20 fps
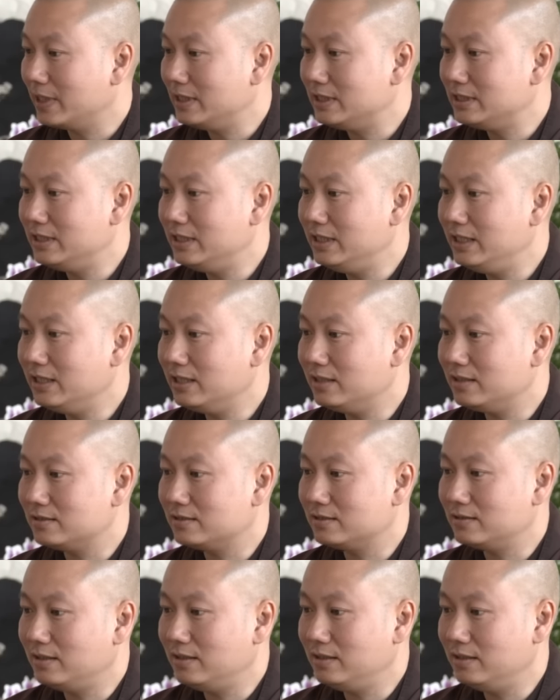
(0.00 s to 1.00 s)
sitting in the
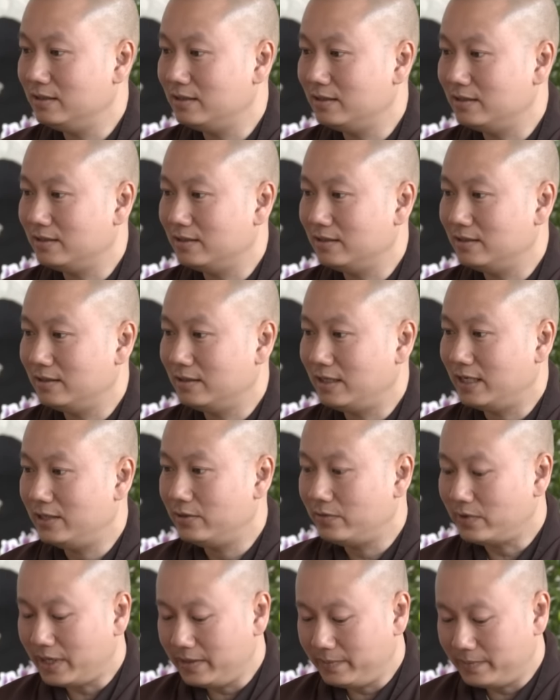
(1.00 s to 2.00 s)
sun
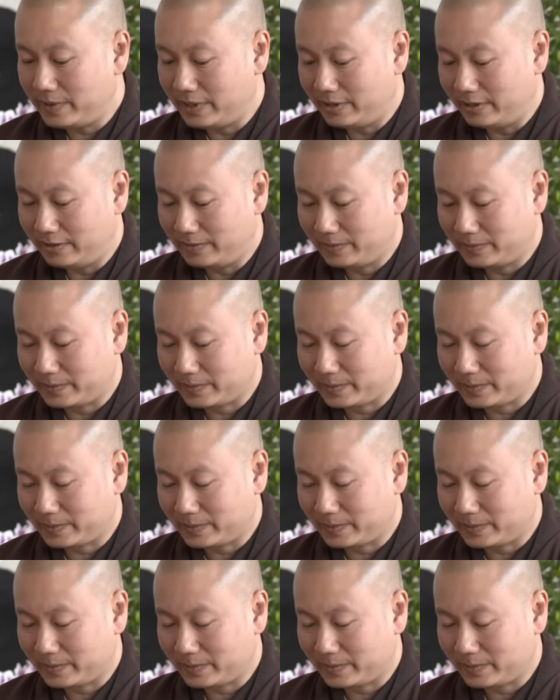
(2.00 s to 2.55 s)
and ripen.